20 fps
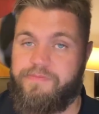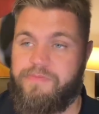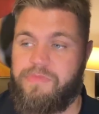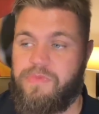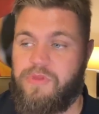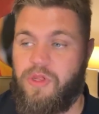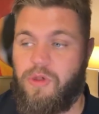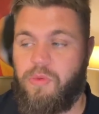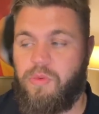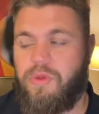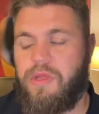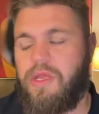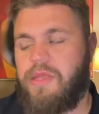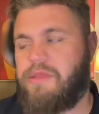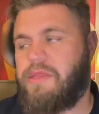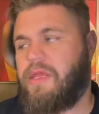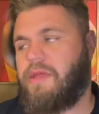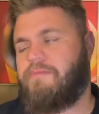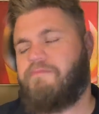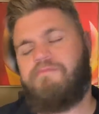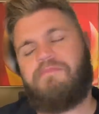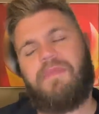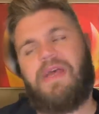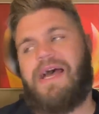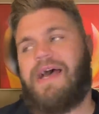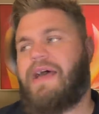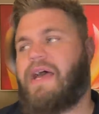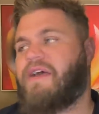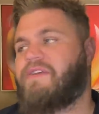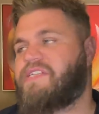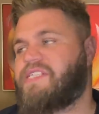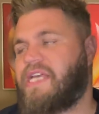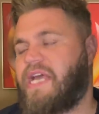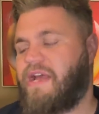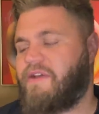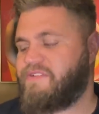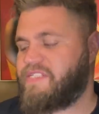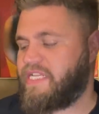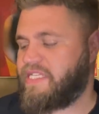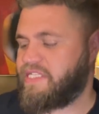no, I've
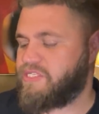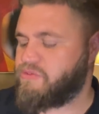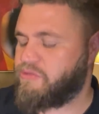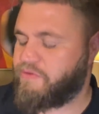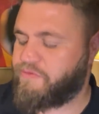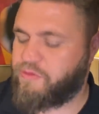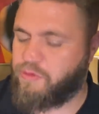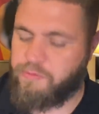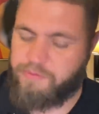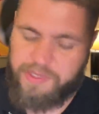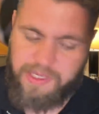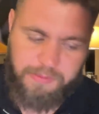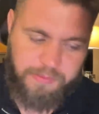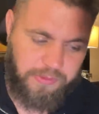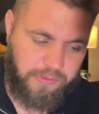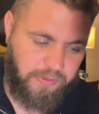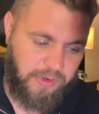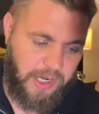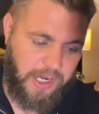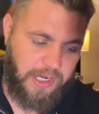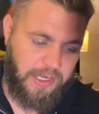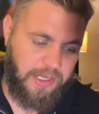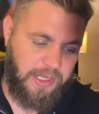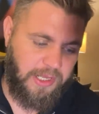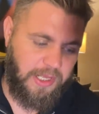said this to a few people, right?